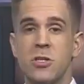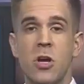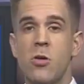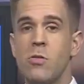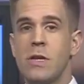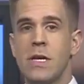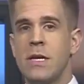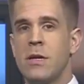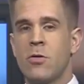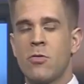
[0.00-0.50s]

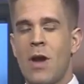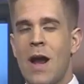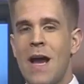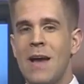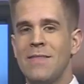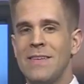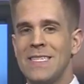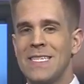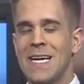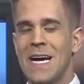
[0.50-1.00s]
Snow didn't
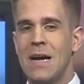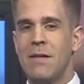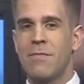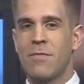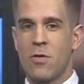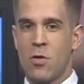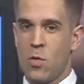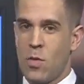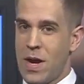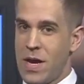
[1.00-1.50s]
arrive in time
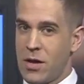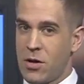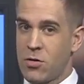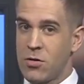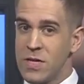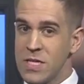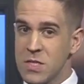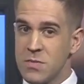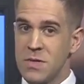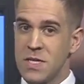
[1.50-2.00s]
for a white
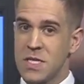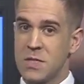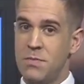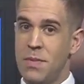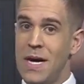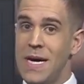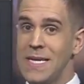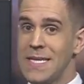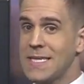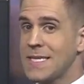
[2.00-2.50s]
Christmas,
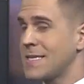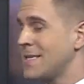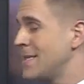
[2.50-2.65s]
but